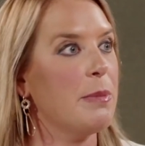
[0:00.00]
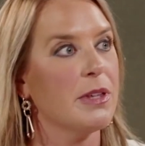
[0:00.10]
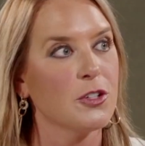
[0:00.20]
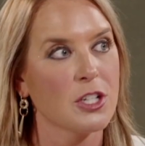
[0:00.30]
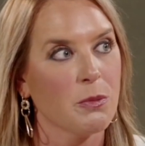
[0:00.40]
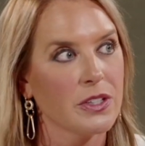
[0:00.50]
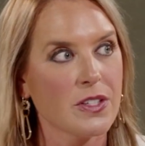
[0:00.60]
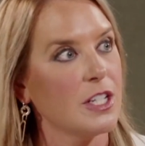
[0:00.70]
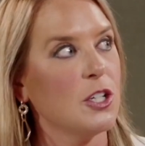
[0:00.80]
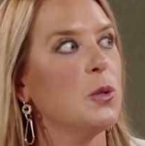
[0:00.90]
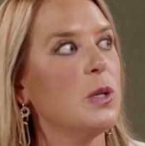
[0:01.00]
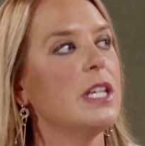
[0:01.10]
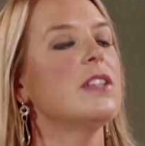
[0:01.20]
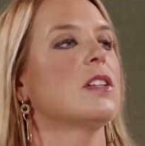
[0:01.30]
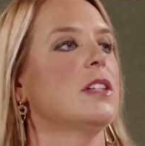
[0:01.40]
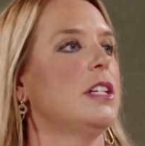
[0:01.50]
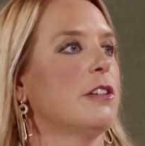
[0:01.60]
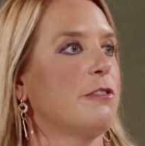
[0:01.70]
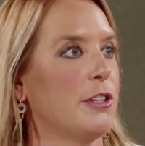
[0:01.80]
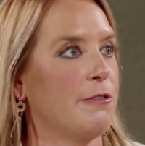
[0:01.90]
Maybe there's someone listening who is a
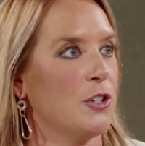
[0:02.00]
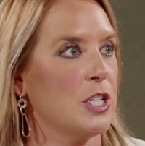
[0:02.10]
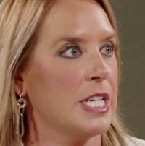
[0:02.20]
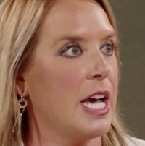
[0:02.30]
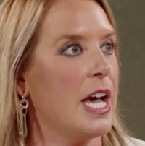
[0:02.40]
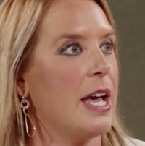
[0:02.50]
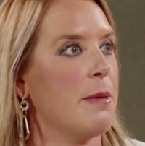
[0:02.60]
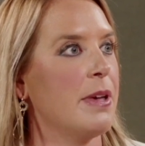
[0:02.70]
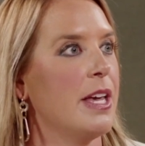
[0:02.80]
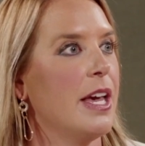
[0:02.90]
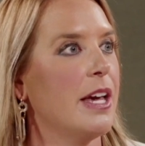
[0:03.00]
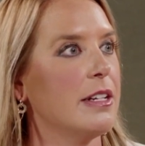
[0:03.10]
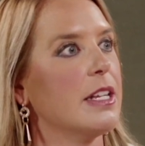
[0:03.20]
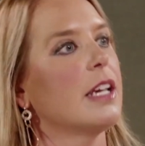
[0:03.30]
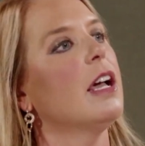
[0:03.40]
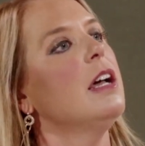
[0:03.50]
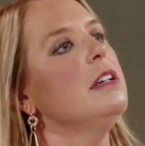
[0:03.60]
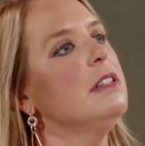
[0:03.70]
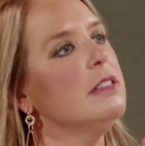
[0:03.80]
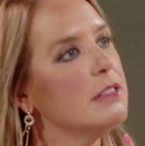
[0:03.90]
leader for the first time and is like,
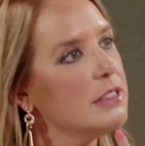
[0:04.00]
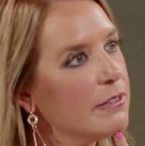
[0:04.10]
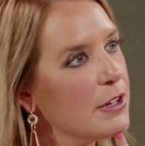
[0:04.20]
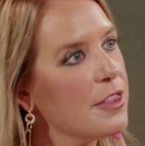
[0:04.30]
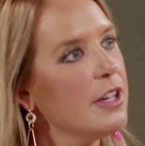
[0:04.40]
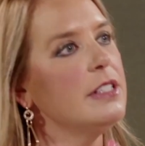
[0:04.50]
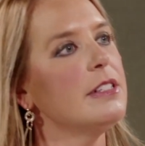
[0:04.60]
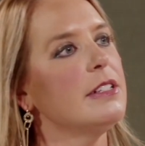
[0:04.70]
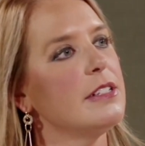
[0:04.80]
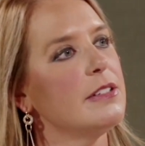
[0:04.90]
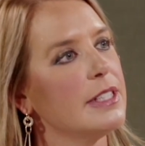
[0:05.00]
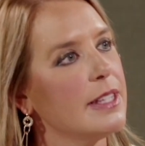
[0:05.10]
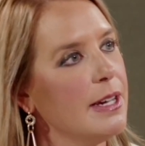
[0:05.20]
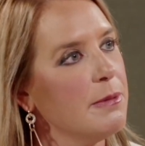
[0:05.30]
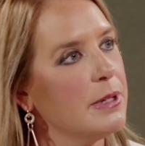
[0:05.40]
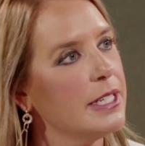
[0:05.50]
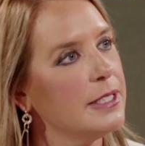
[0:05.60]
never thought to do it.